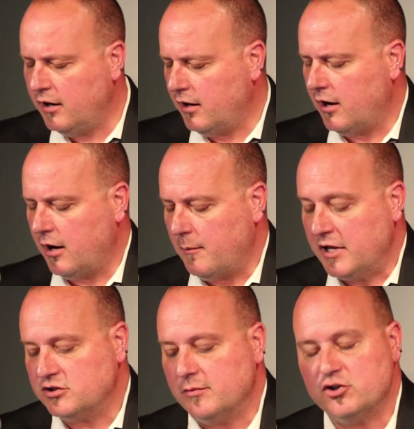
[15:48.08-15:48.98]

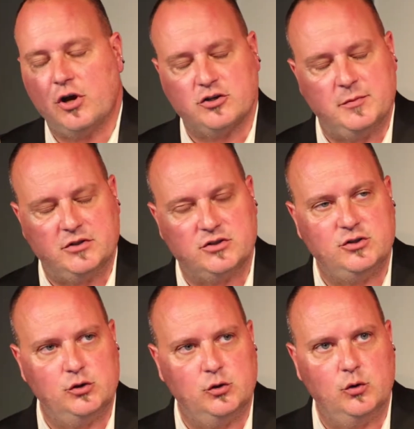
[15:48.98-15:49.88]
made some adjustments
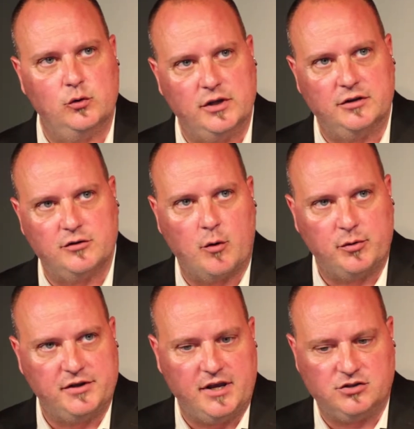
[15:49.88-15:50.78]
to the
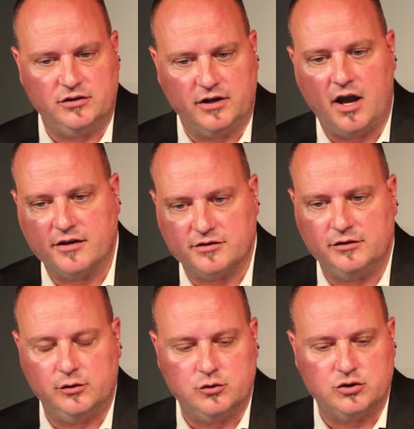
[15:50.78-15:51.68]
interpretation of the
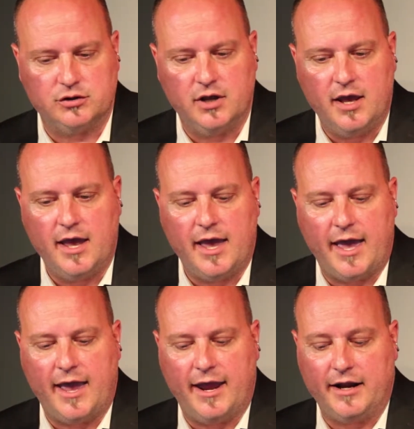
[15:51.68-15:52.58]
Constitution,
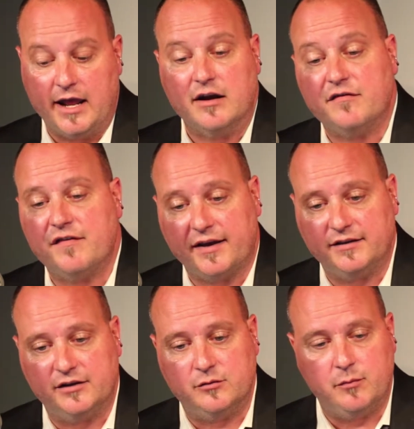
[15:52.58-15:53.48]
and it
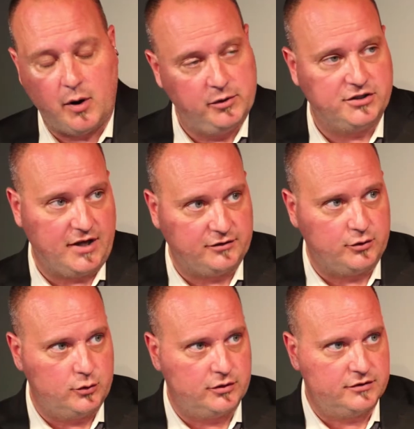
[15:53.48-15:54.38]
affected public
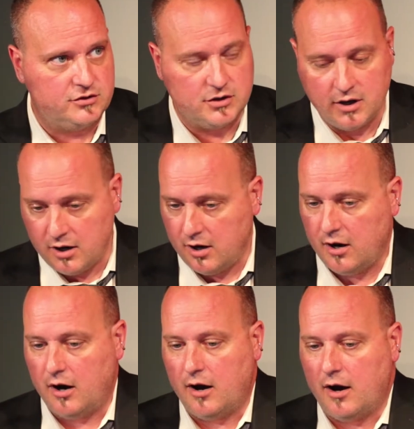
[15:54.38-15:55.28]
sector unions.
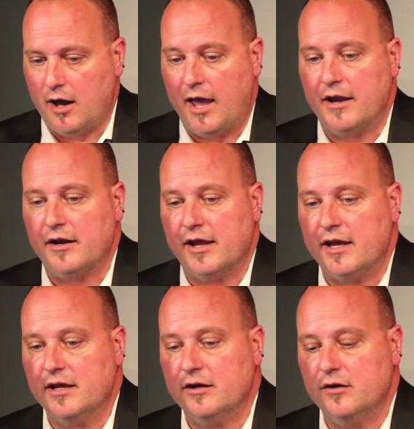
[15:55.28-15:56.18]
And
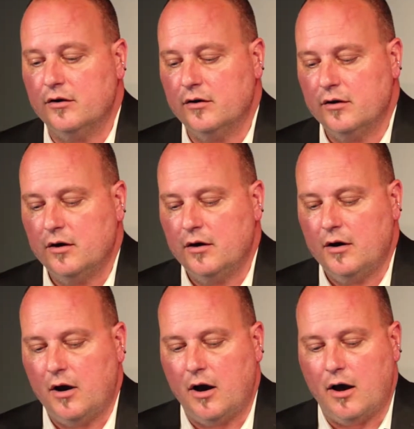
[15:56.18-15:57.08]
in
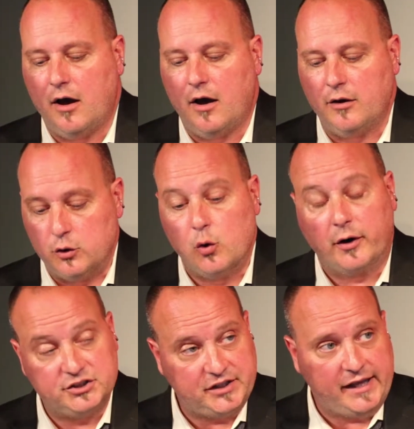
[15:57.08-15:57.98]
New
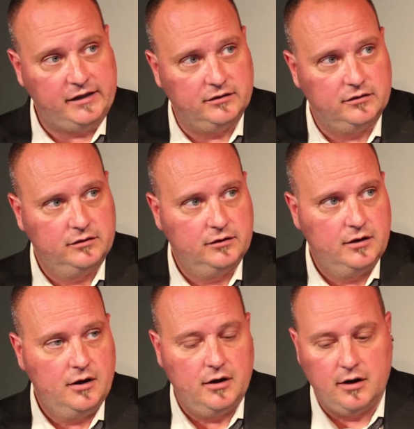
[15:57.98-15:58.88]
York State,
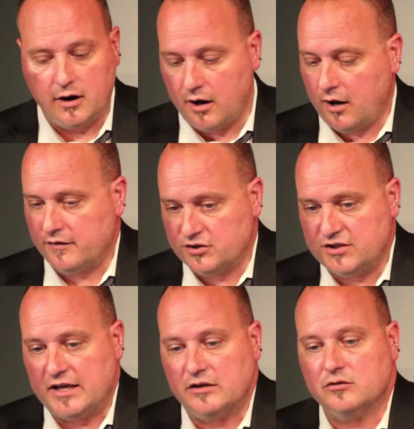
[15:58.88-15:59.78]
the
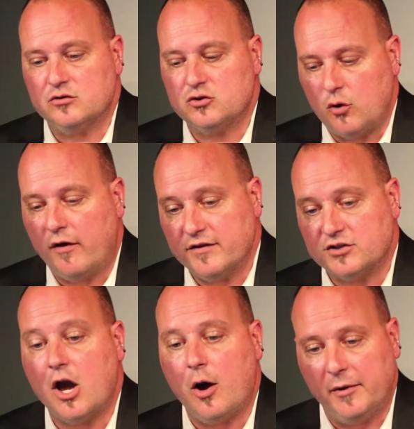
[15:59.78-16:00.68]
state saw
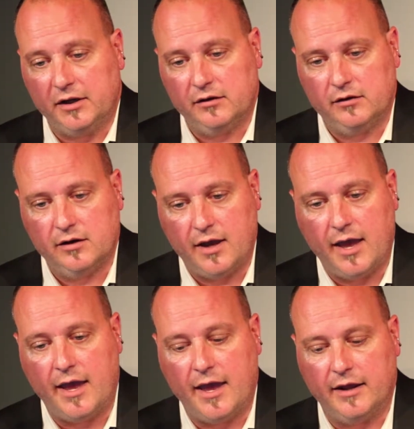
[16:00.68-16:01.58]
this coming
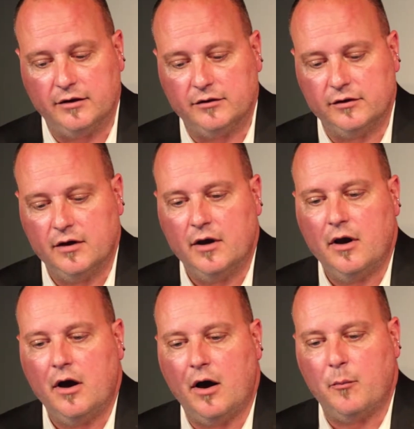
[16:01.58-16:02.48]
and
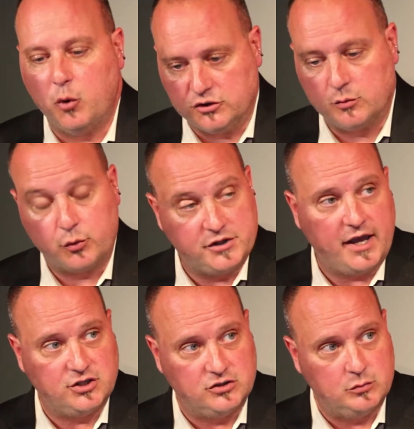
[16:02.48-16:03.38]
put some
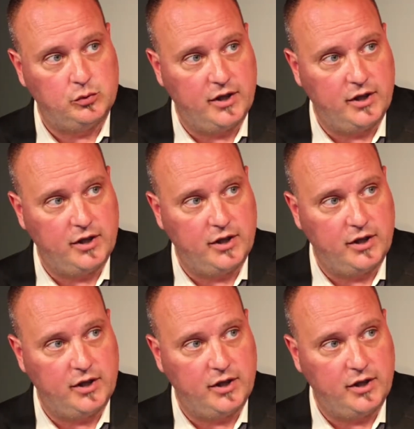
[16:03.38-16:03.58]
protections in